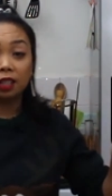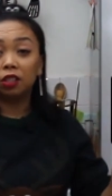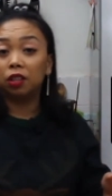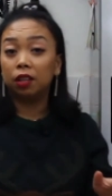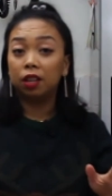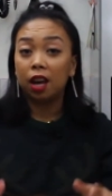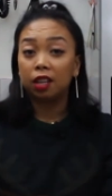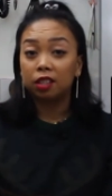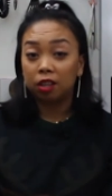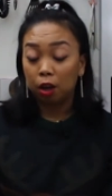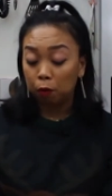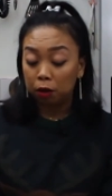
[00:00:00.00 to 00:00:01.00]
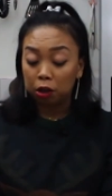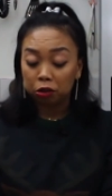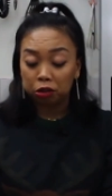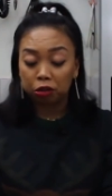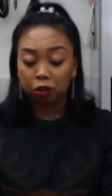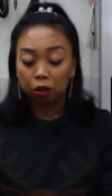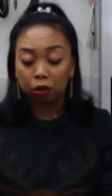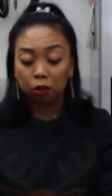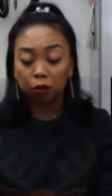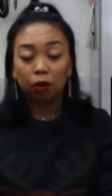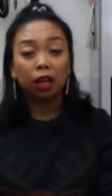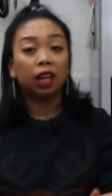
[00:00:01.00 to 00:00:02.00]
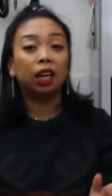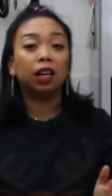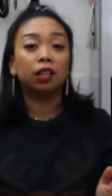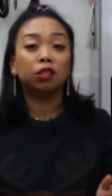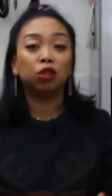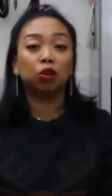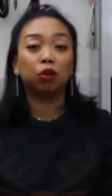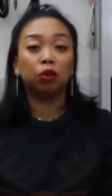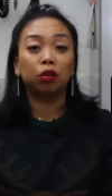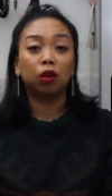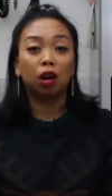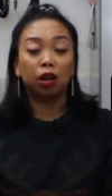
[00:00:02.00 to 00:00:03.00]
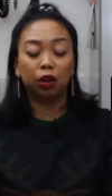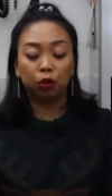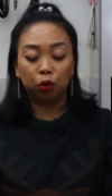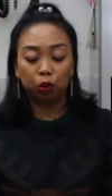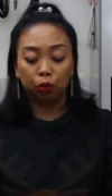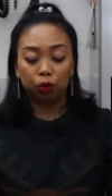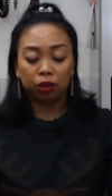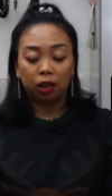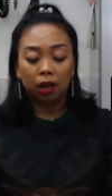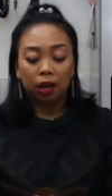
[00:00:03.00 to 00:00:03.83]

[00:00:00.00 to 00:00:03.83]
so the next thing we need to do is cook our noodles.